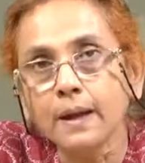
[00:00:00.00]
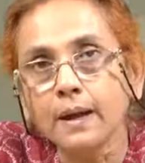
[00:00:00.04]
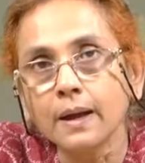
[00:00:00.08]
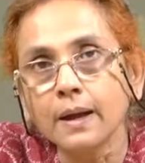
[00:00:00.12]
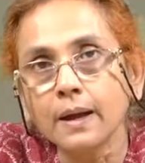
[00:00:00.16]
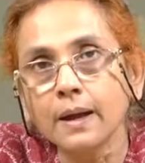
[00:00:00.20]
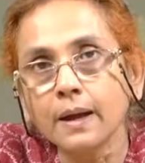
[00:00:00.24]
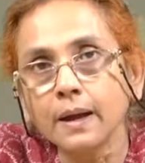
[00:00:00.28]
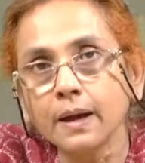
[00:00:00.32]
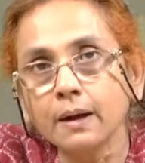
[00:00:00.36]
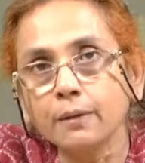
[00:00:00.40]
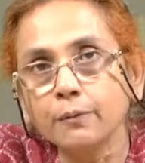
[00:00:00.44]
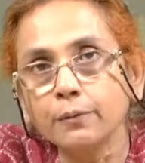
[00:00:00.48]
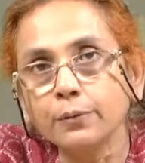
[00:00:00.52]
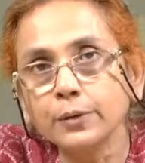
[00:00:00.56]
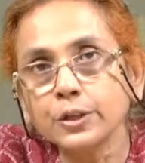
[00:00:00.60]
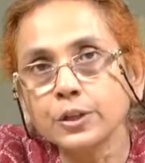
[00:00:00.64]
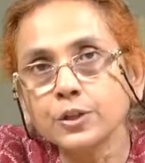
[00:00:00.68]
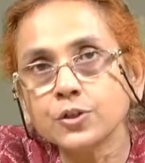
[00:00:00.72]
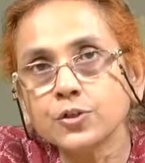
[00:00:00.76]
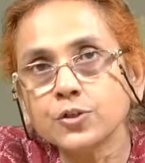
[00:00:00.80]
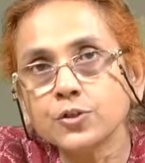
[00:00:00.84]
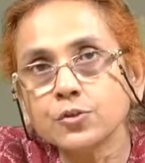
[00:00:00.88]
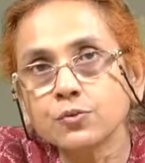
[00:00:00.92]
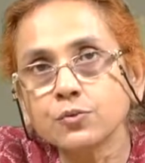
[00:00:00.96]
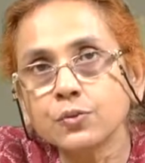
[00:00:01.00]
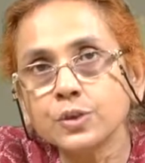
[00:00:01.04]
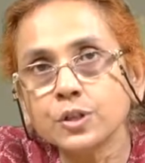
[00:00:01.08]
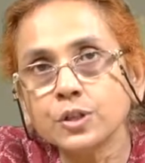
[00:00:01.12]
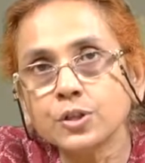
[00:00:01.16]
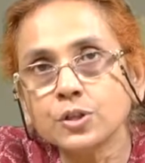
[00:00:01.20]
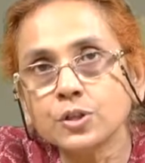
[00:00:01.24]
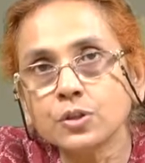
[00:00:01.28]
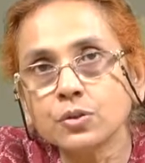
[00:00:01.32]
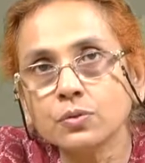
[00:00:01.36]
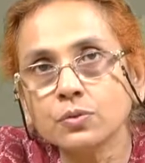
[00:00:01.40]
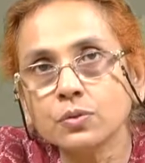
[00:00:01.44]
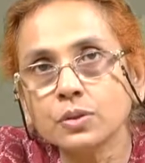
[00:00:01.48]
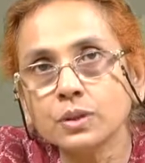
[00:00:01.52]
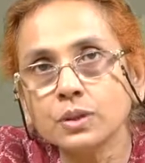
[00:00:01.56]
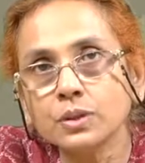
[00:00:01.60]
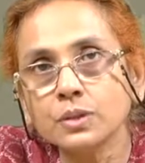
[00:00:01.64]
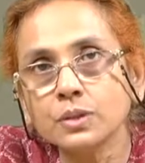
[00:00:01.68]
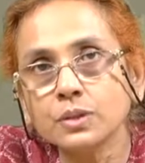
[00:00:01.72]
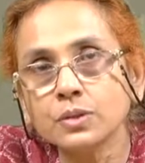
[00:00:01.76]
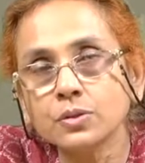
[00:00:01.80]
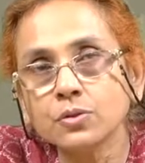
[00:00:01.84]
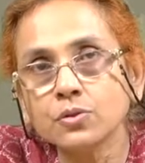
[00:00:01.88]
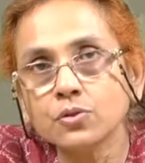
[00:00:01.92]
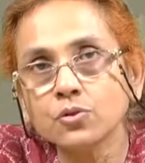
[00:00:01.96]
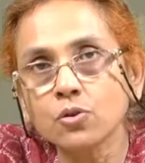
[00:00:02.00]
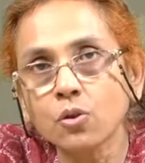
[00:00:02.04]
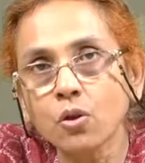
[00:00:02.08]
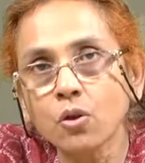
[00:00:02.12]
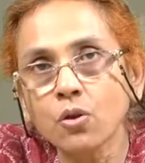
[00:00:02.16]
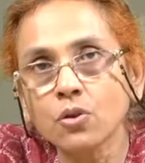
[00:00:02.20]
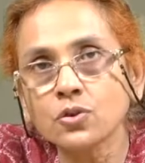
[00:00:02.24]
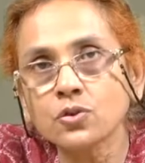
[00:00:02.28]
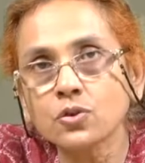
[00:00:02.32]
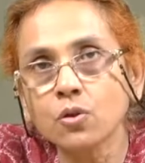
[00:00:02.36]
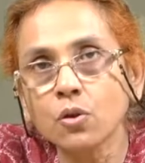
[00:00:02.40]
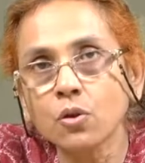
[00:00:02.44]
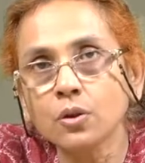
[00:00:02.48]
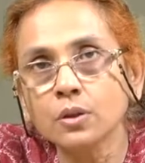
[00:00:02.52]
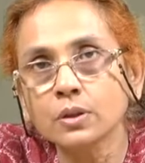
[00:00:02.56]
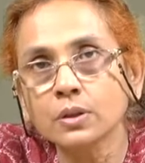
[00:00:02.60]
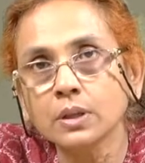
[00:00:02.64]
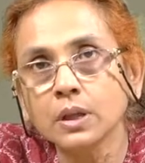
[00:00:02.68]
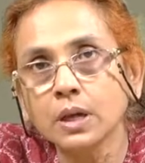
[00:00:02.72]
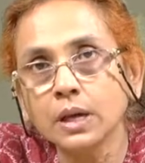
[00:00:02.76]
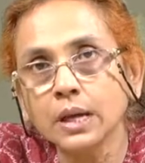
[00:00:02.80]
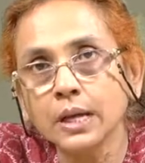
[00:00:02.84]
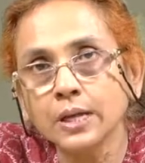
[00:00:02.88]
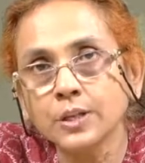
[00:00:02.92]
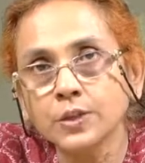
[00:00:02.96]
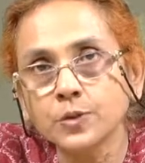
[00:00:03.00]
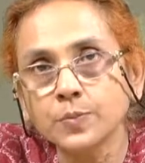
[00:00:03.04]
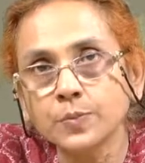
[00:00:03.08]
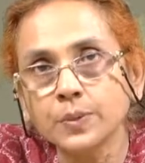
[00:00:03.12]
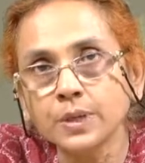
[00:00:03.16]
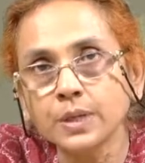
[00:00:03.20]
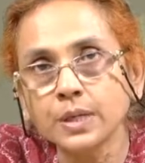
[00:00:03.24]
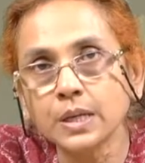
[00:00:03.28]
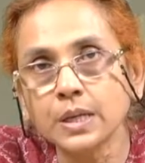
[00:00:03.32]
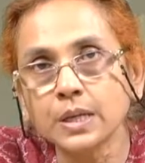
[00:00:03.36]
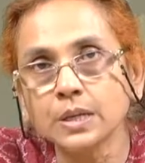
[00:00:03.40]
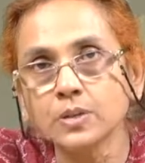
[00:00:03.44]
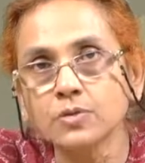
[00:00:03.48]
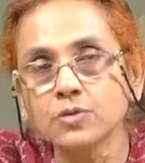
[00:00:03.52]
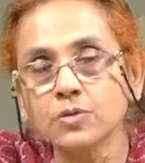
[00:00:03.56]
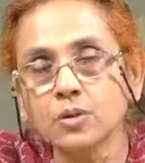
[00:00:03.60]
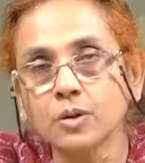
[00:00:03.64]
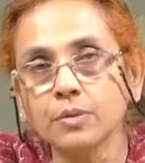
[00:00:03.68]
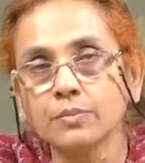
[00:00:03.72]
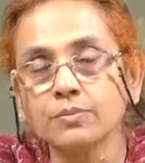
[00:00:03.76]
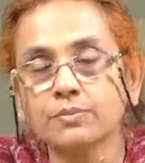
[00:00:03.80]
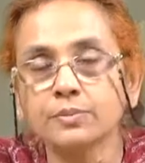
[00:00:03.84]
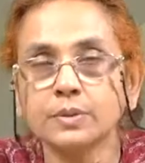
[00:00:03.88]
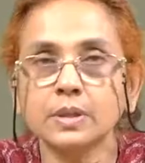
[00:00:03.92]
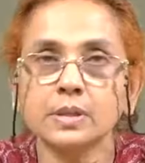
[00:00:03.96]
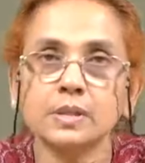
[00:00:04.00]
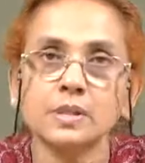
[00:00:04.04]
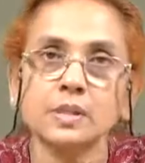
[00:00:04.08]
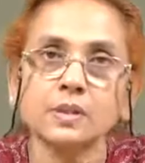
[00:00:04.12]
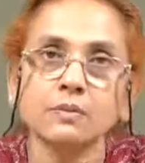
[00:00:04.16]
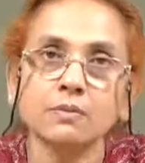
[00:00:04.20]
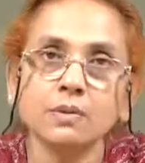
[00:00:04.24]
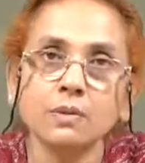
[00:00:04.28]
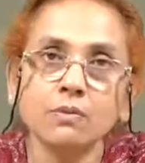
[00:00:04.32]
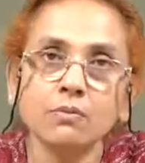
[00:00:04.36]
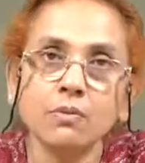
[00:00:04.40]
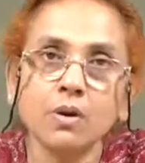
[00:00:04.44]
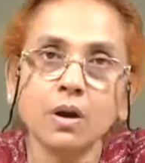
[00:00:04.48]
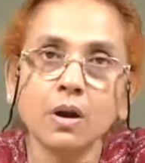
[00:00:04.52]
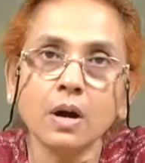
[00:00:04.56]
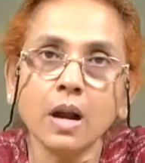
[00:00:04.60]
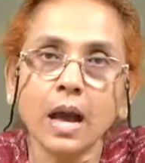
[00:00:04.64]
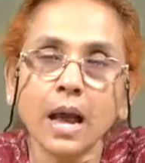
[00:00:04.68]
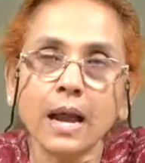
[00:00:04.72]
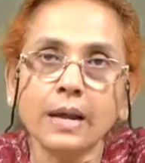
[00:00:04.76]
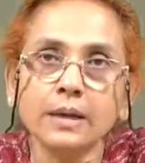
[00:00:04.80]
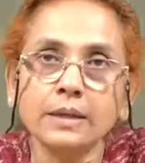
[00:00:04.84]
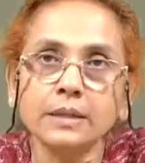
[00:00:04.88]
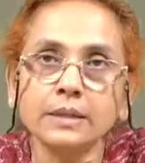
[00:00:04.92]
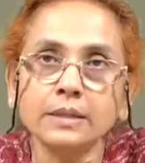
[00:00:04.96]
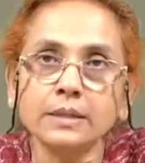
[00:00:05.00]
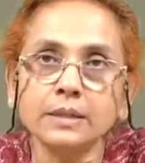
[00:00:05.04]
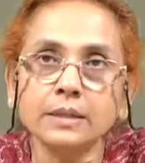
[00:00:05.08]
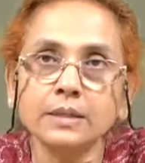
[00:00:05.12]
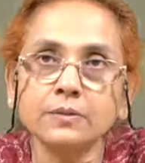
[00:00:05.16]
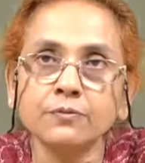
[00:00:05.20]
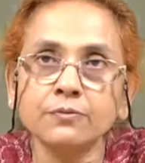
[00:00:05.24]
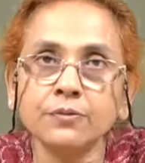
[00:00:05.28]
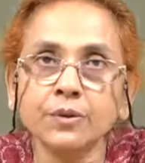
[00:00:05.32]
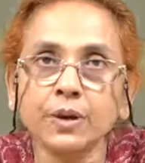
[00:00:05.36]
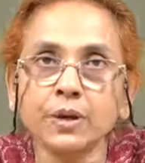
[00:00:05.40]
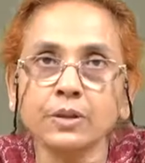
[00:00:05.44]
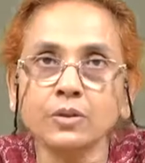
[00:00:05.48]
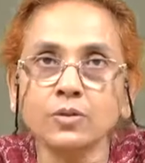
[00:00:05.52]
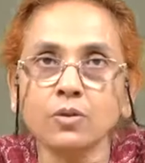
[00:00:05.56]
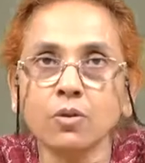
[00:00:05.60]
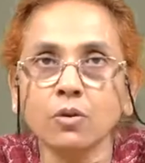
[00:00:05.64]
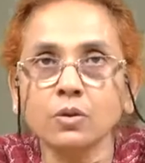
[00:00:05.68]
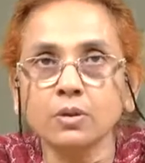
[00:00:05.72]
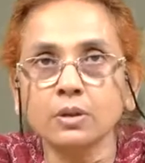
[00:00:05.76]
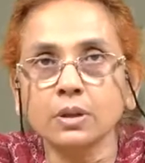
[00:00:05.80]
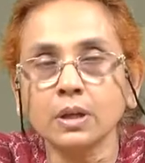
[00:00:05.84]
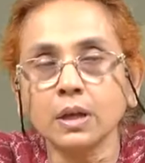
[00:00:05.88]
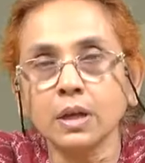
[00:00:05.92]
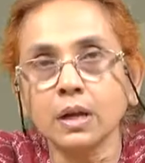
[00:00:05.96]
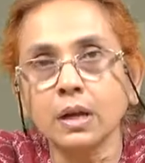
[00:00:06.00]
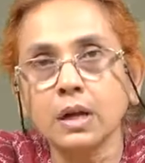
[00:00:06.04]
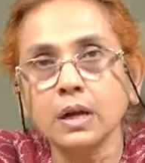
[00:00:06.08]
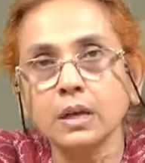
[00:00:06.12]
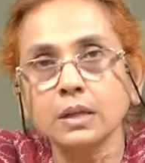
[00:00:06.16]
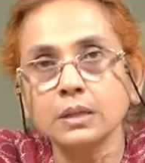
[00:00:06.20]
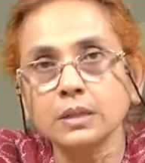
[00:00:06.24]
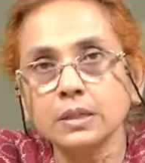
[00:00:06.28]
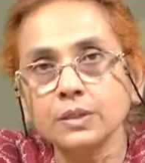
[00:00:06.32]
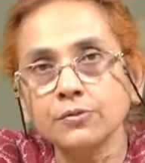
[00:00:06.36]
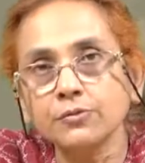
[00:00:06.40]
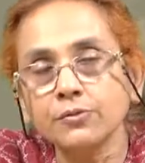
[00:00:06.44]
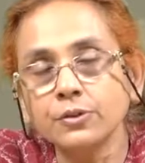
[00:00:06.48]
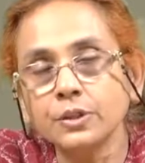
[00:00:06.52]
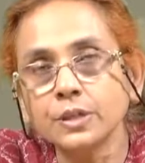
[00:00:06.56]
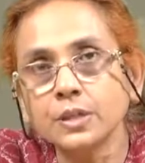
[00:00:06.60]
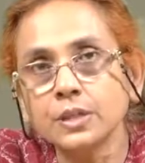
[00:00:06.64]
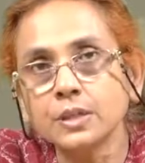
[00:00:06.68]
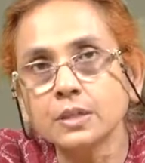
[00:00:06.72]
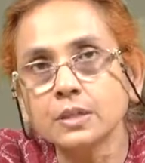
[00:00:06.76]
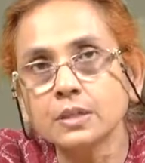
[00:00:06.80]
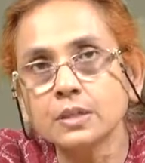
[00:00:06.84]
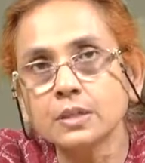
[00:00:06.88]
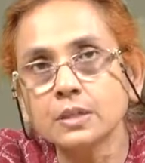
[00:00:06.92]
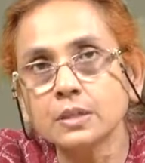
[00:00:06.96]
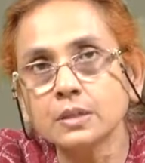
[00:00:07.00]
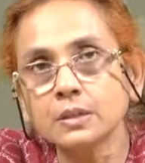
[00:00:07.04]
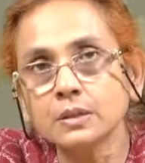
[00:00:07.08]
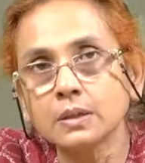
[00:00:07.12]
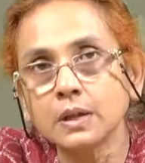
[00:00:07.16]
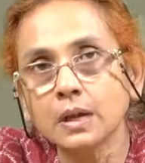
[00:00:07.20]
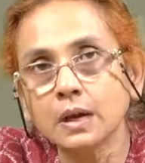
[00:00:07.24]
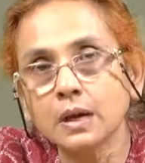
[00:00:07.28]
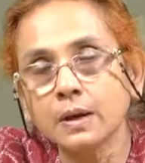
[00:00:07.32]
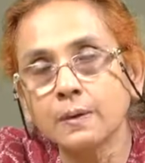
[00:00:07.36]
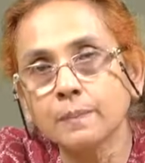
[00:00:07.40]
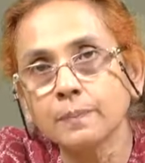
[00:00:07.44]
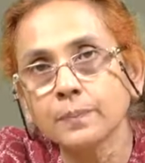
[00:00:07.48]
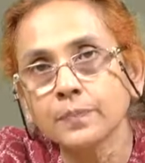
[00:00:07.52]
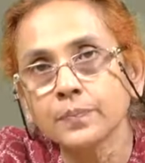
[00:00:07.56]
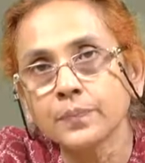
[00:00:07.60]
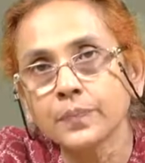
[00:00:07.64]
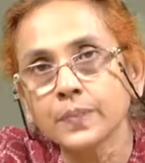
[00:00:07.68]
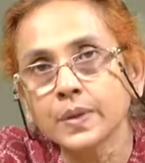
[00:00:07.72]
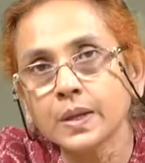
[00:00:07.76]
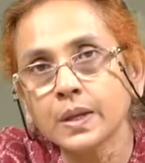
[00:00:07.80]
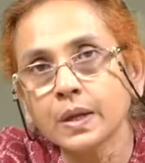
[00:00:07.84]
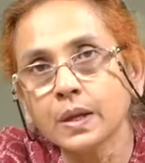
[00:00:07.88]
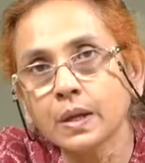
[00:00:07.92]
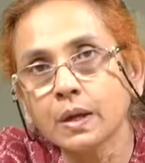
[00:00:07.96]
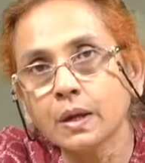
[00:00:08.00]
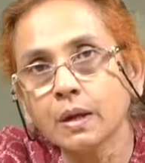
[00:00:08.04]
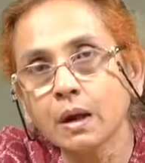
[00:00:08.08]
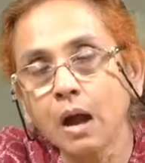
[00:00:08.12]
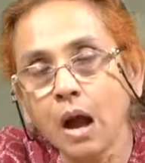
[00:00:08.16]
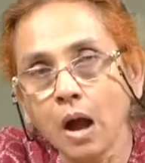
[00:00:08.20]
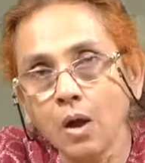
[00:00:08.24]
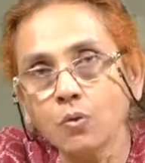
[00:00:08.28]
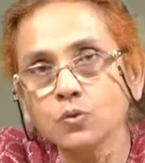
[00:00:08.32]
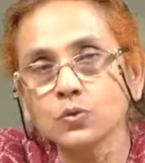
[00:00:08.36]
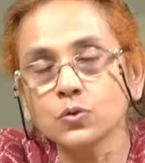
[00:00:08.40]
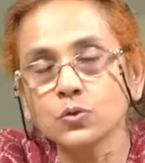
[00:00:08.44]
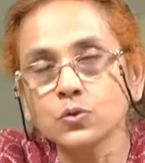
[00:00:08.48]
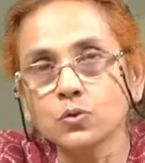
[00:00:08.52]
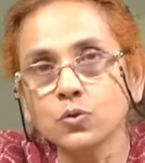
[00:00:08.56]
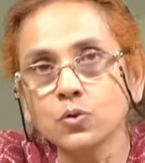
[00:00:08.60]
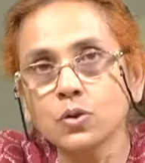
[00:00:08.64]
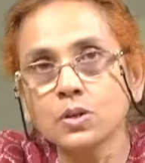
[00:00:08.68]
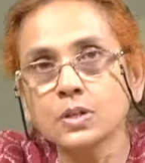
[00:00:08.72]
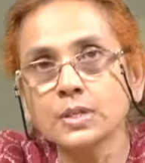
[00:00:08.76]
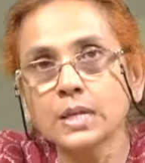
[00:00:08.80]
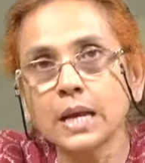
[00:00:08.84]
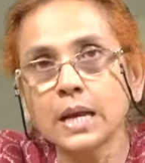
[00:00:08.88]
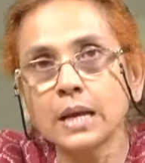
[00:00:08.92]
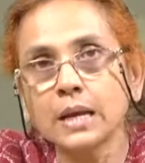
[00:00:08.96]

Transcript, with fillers: uh, which which which draws on the experience of the civil war and its effect on the defeated southern uh, households.